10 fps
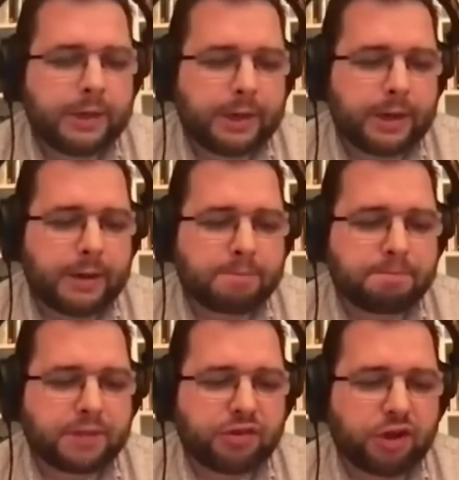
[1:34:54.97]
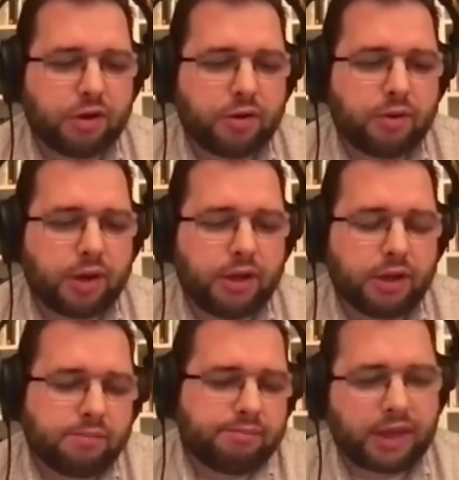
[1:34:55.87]
Um, so you
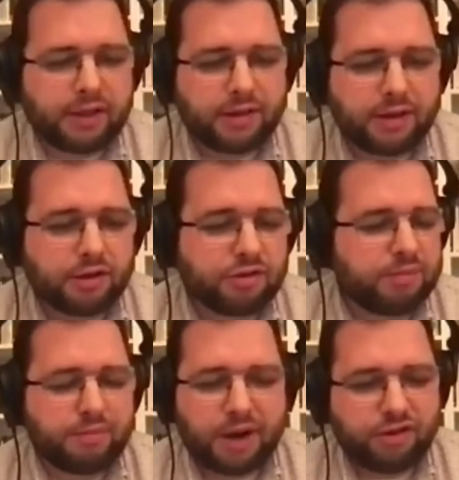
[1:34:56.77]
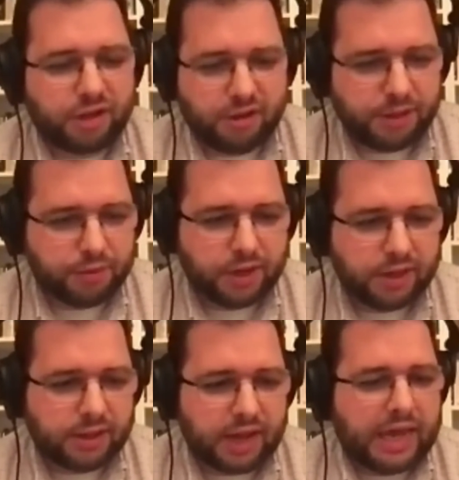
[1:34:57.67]
know th- th- there's much yet to be
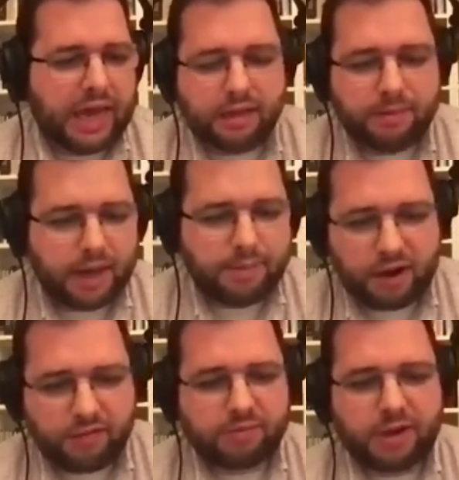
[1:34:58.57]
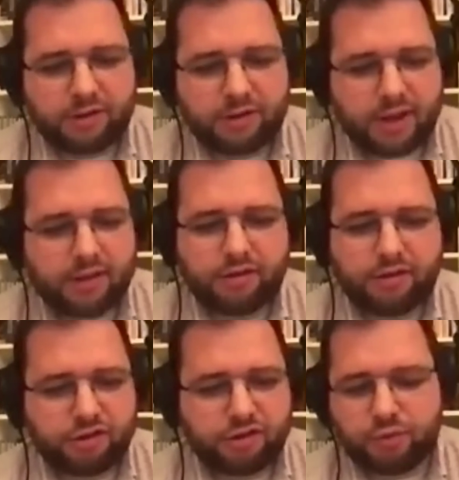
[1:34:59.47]
written. I end my preface by saying this
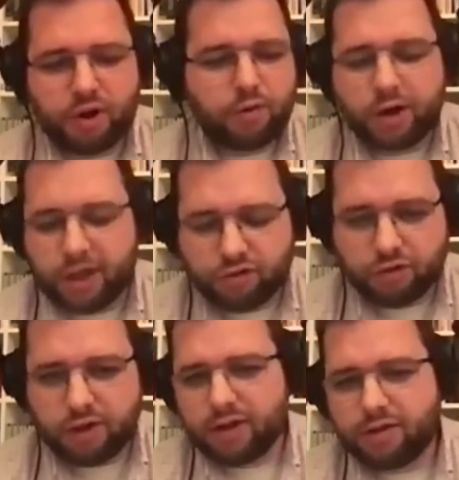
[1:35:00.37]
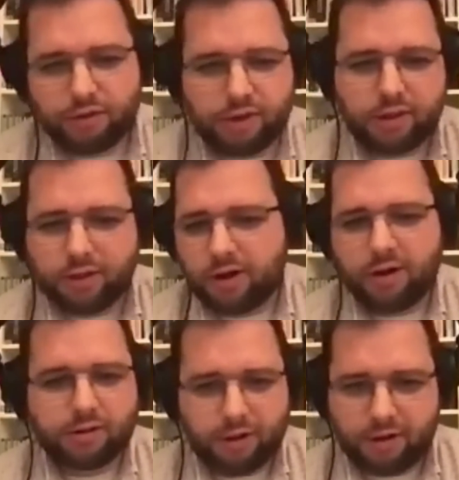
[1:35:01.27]
is just one more entry into the
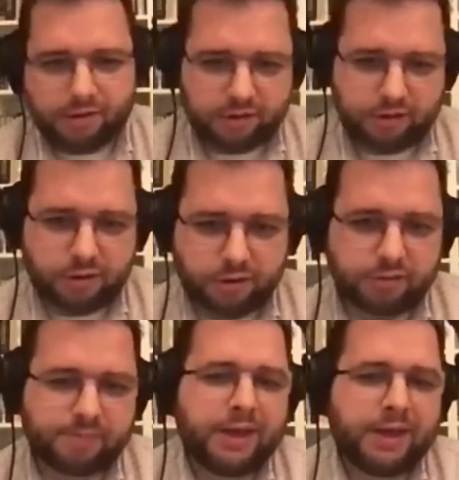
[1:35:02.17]
long, long discourse